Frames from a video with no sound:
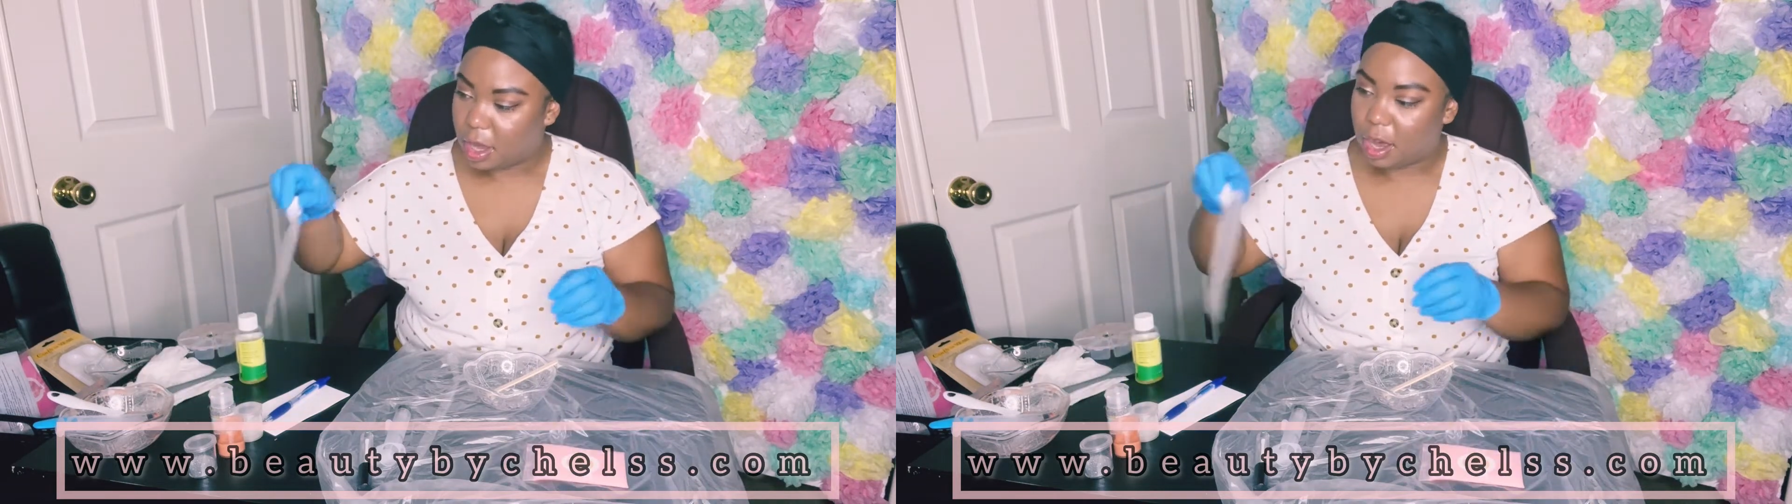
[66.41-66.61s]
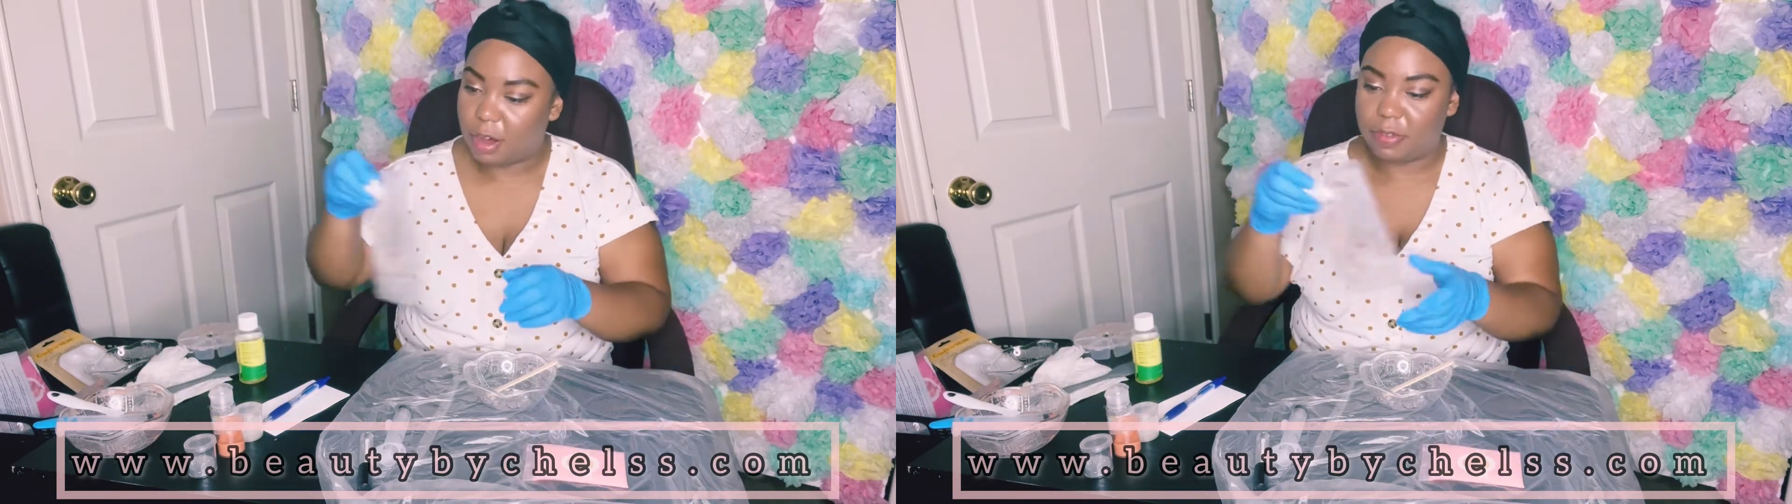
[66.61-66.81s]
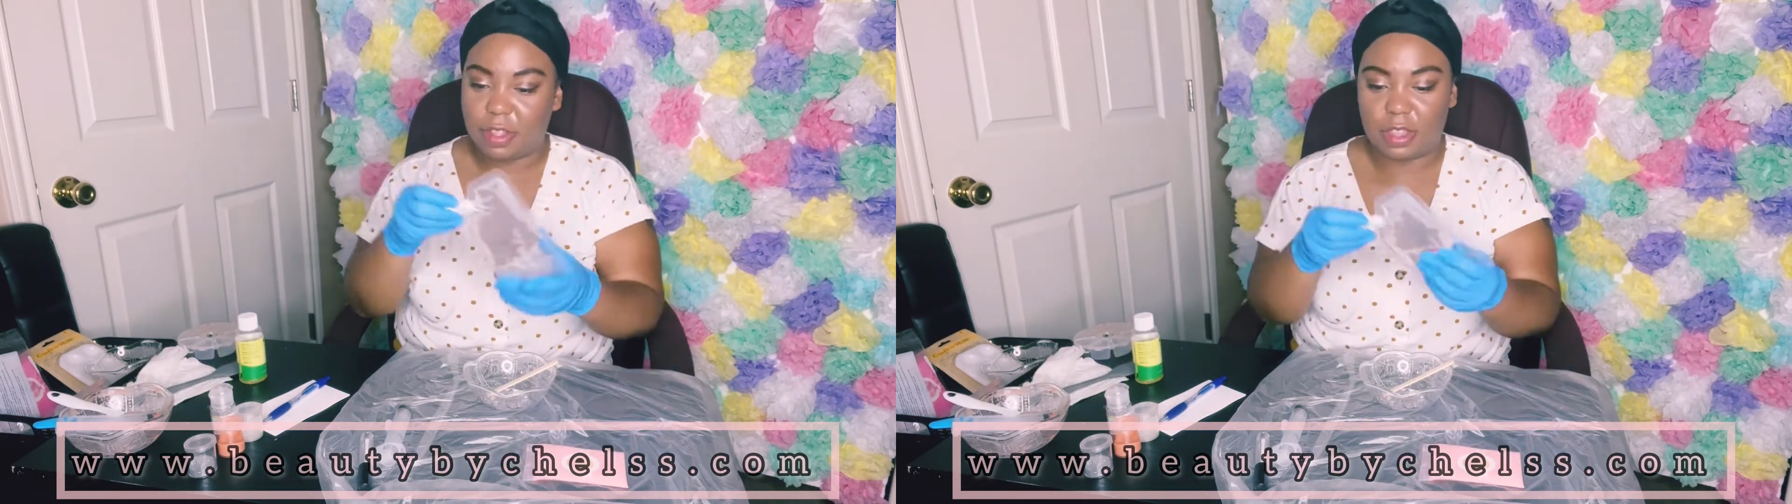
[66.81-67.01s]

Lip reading: hopefully